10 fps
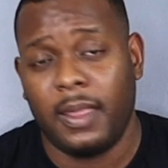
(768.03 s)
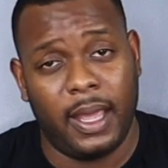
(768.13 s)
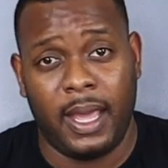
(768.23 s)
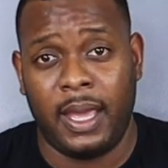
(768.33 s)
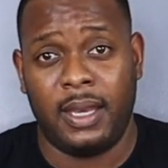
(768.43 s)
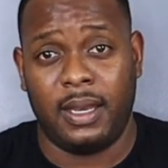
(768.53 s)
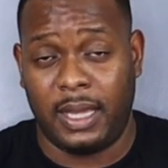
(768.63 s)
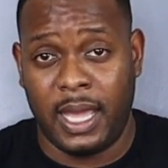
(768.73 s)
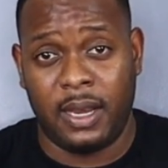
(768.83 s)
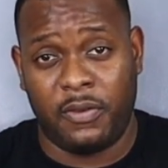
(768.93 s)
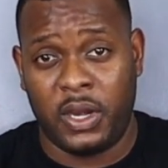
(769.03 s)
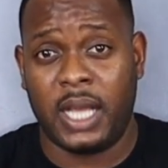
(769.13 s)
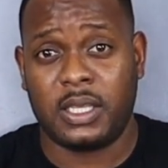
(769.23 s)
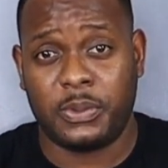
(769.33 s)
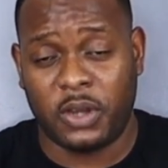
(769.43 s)
And again, if you're
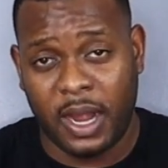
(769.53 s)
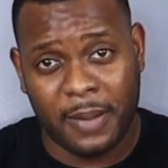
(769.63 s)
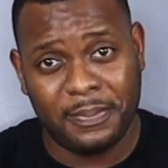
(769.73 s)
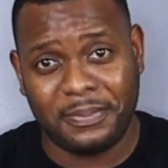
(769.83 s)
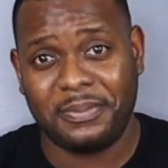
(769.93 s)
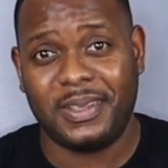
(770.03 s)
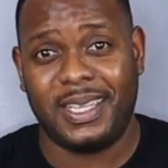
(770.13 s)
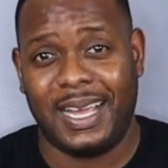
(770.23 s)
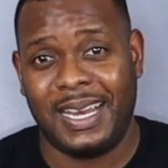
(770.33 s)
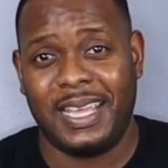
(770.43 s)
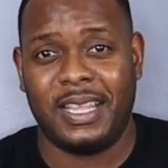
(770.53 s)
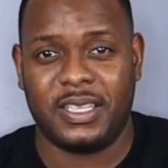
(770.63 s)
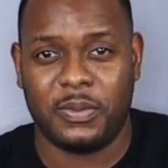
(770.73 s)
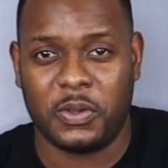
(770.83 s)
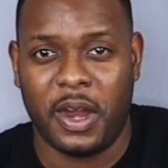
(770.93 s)
not subscribed, kindly hit that
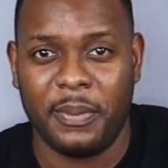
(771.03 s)
subscribe